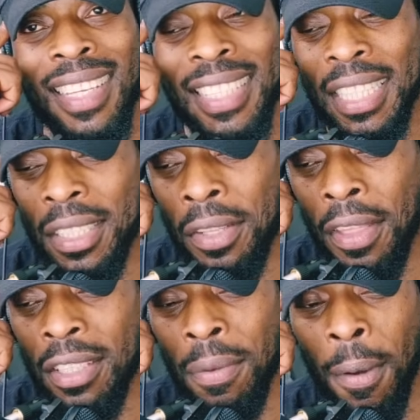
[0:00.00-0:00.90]
These are the
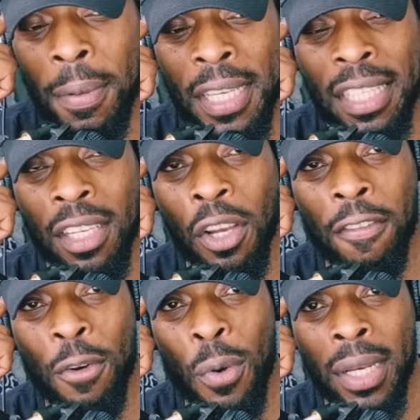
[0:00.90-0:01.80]
things you probably need to look
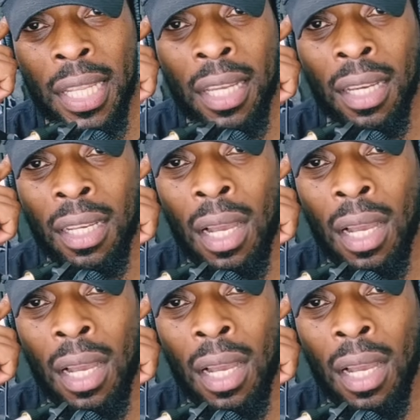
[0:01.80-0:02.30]
for in the